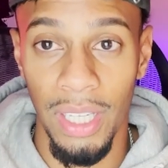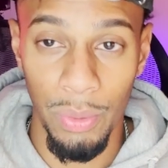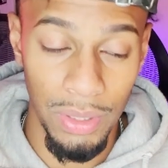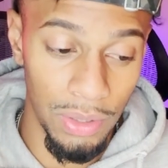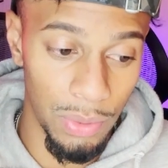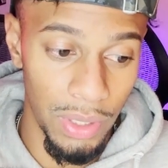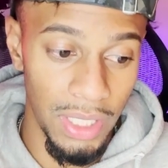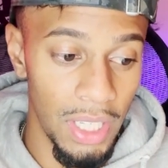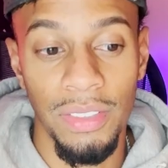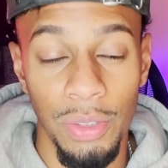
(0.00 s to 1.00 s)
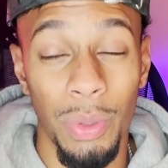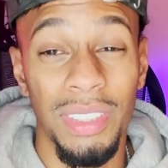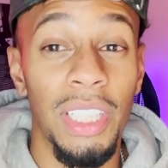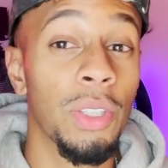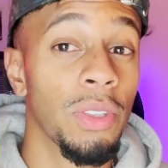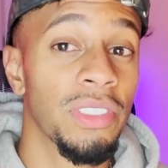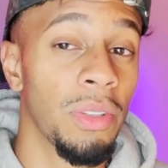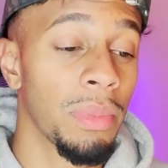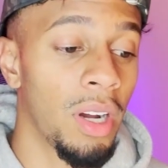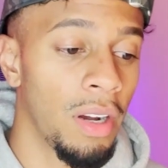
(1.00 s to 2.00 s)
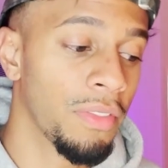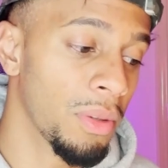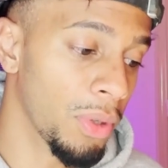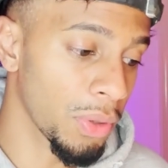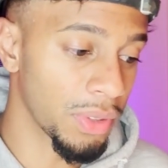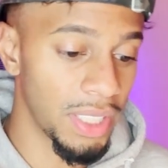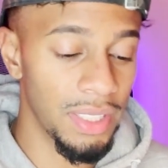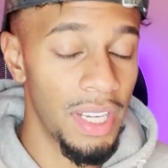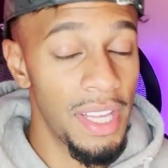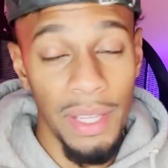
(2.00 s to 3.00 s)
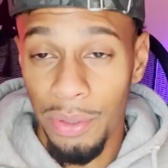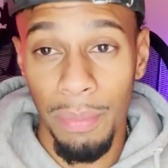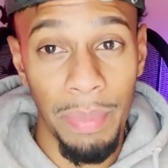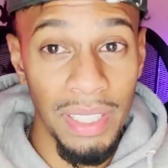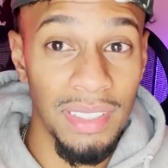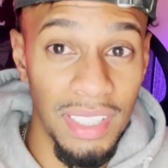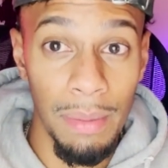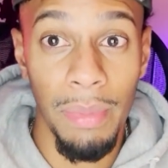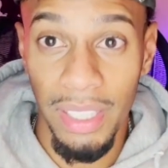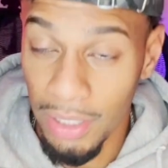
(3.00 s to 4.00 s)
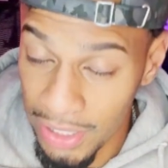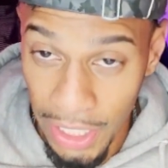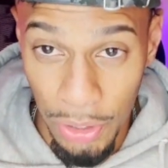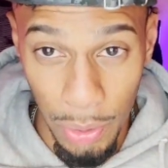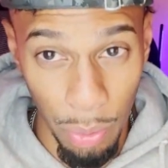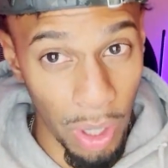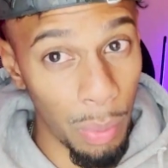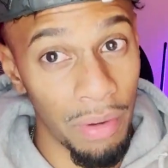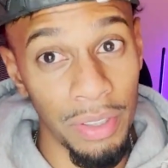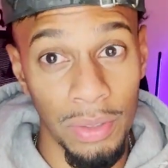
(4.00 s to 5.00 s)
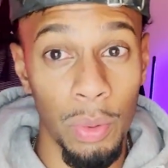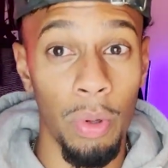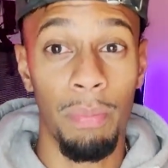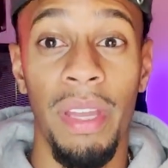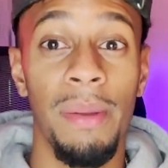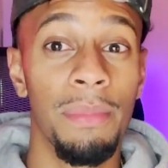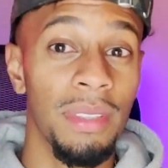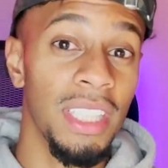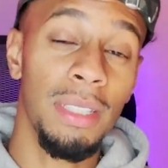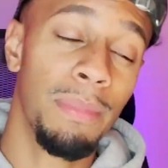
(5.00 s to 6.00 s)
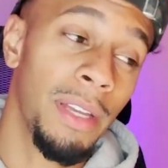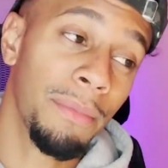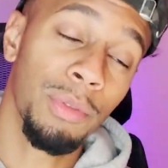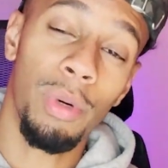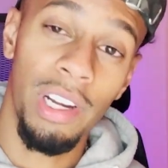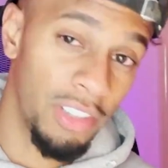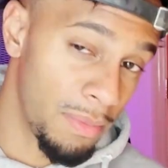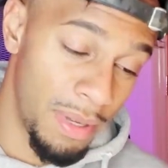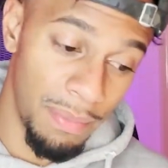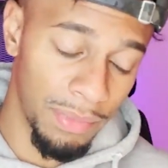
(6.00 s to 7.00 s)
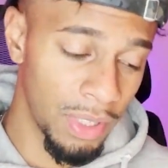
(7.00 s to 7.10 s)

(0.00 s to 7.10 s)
adult industry, you're selling content on behalf of the models, and there is a big stigma attached to it, right? Whether it's called pimps, e-pimps, Wi-Fi pimps,